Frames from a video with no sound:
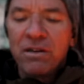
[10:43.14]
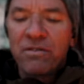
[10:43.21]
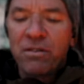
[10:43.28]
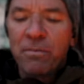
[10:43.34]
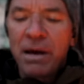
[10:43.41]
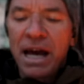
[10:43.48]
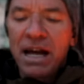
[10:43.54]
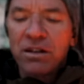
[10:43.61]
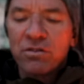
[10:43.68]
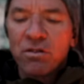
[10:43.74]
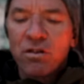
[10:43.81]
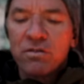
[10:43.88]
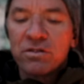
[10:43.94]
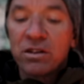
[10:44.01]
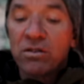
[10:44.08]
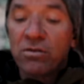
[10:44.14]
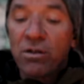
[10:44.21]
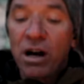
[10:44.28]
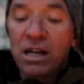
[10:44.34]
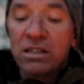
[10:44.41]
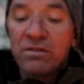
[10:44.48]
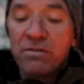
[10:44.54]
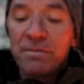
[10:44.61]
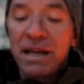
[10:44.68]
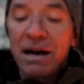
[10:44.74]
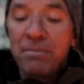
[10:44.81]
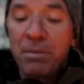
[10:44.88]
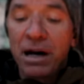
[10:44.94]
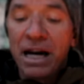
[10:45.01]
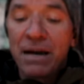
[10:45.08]
of the mangroves across from
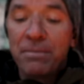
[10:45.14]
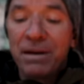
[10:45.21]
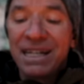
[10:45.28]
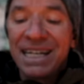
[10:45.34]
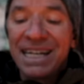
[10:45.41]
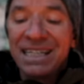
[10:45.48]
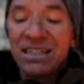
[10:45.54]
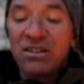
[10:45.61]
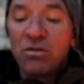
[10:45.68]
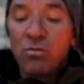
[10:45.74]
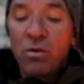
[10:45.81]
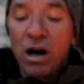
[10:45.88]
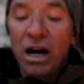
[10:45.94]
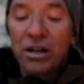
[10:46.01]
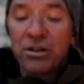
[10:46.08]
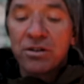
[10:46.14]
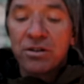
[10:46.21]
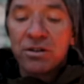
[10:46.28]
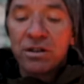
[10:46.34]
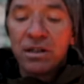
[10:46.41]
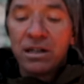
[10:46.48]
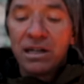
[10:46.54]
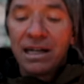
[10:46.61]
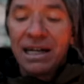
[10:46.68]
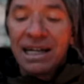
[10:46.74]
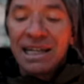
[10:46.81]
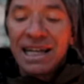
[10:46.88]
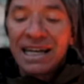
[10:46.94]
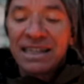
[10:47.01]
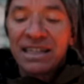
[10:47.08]
that pipe and into the water,
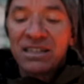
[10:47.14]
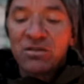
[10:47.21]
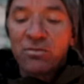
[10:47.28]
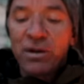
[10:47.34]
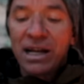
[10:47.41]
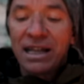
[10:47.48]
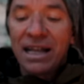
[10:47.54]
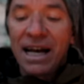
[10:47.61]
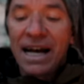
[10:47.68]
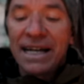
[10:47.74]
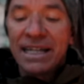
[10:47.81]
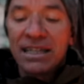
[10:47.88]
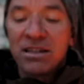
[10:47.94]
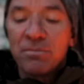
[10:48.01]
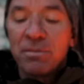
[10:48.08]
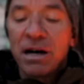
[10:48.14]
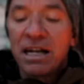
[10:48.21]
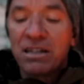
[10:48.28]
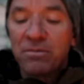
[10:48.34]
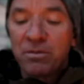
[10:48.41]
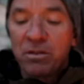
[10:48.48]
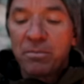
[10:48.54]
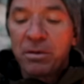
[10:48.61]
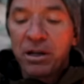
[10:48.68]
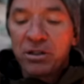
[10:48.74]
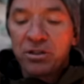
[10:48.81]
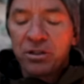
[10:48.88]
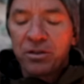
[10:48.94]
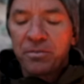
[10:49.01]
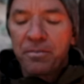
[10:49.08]
like this red line at the bottom of the
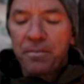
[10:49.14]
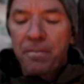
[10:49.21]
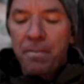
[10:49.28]
picture.